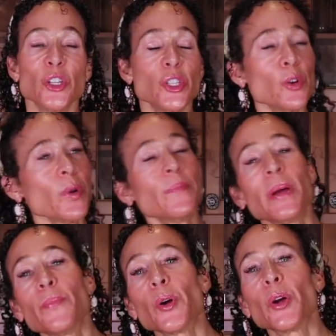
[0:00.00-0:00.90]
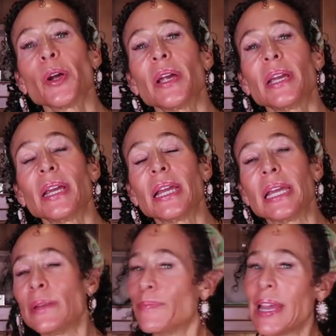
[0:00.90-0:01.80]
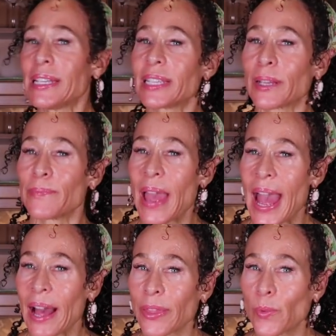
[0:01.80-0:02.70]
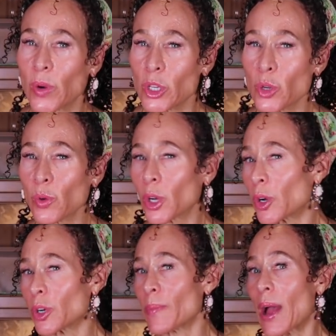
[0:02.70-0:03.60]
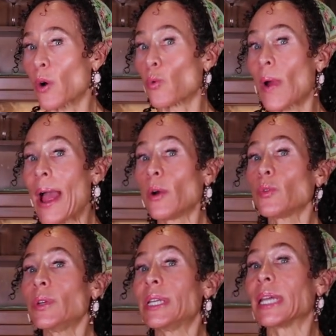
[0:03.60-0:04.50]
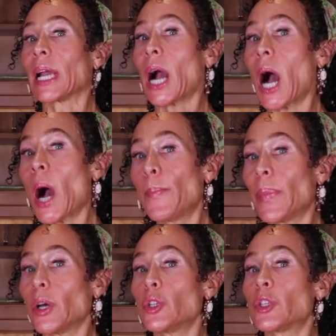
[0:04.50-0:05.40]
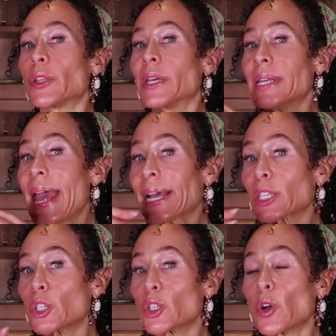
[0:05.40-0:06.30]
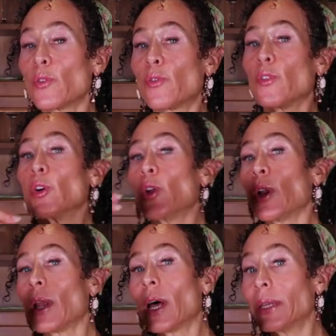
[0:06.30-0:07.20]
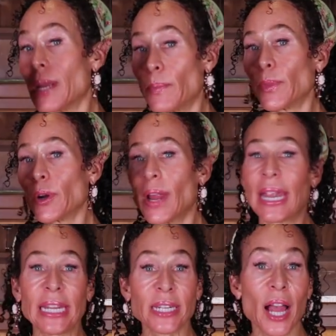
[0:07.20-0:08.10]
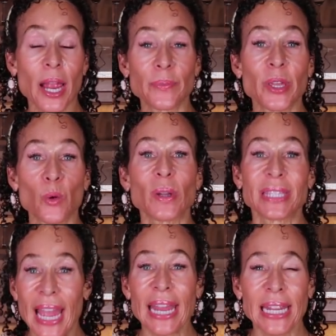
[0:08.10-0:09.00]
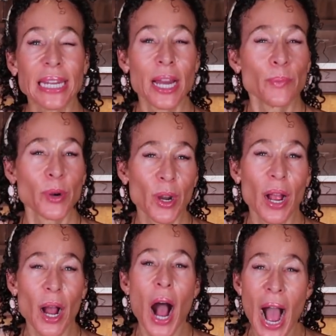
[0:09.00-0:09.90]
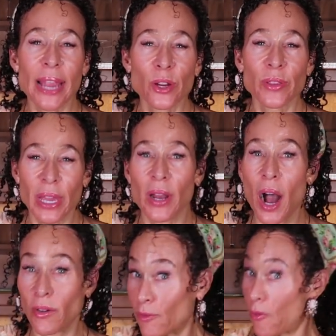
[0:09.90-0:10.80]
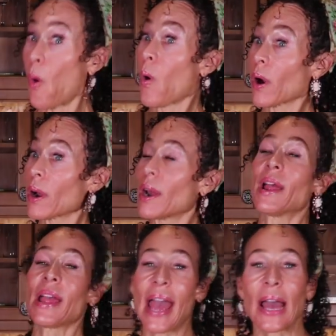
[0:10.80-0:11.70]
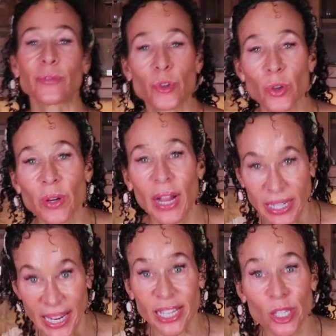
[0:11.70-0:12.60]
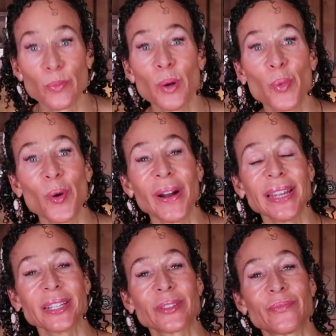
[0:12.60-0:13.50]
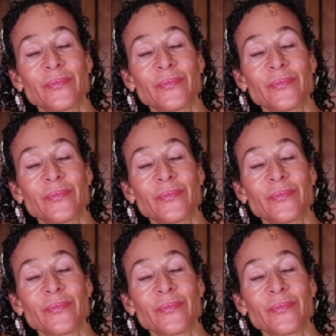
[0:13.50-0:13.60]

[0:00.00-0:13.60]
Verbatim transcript: Do you remember in basic math when you learned about rounding up to the next full number anytime there was any number higher than a 4 after a decimal point?